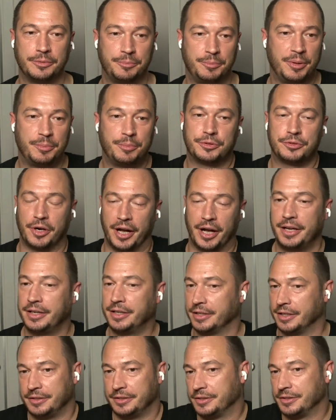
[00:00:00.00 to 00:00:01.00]
There are people
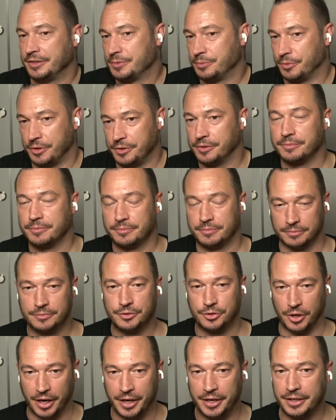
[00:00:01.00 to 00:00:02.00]
trying, and I think it's worth
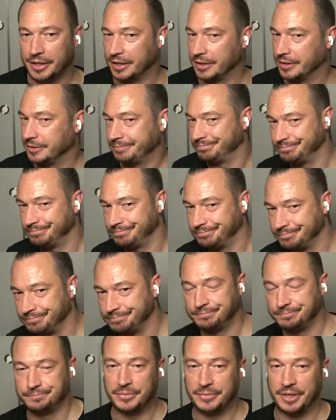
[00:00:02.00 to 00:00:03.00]
trying.
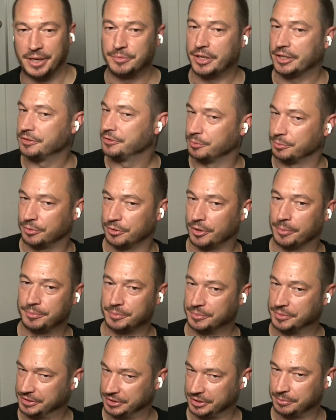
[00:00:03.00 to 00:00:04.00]
I'm not super
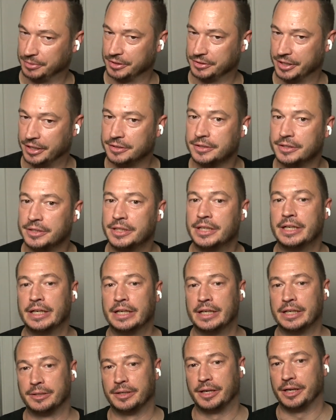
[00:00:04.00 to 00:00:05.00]
optimistic about that.
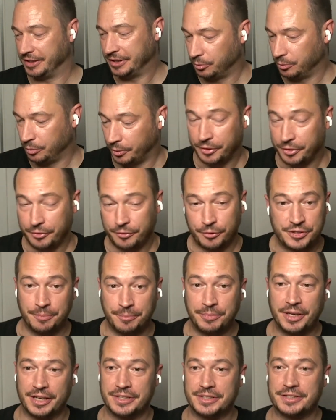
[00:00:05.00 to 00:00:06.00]
I think it'll work for
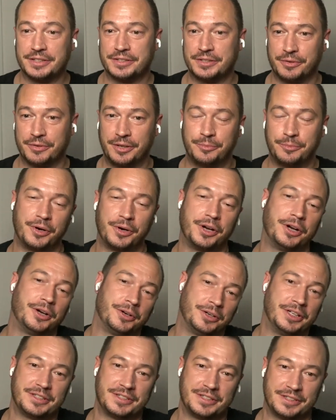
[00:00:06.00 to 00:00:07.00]
some cases, right,
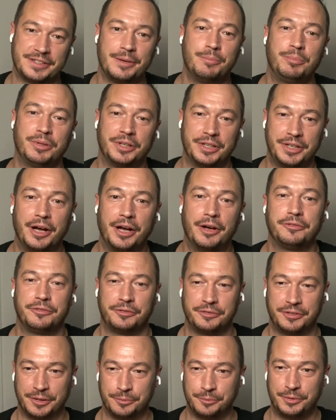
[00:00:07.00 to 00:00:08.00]
where it's simple enough
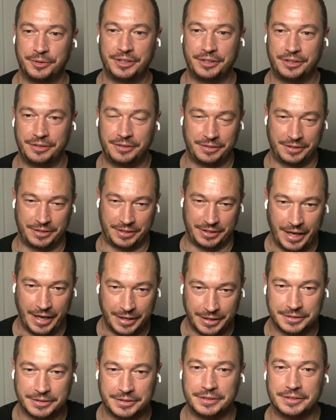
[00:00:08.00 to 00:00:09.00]
that we can
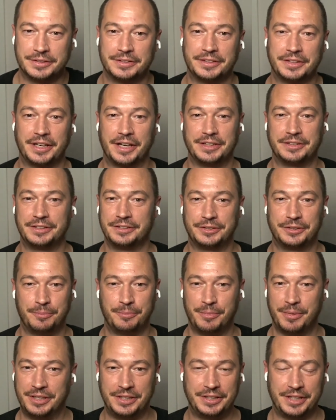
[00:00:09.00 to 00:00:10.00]
get it. I think there
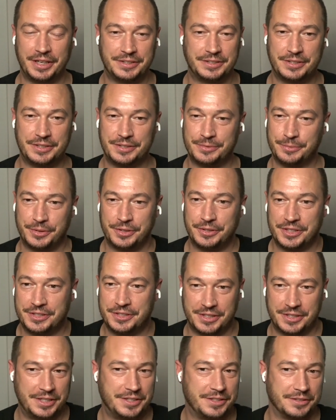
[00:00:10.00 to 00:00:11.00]
are many cases where it
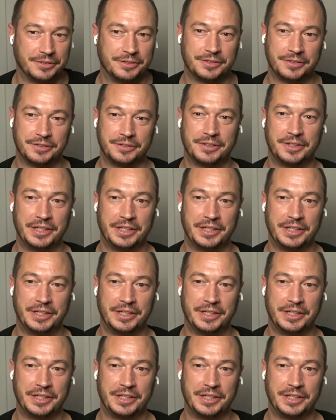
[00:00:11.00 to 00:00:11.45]
just isn't.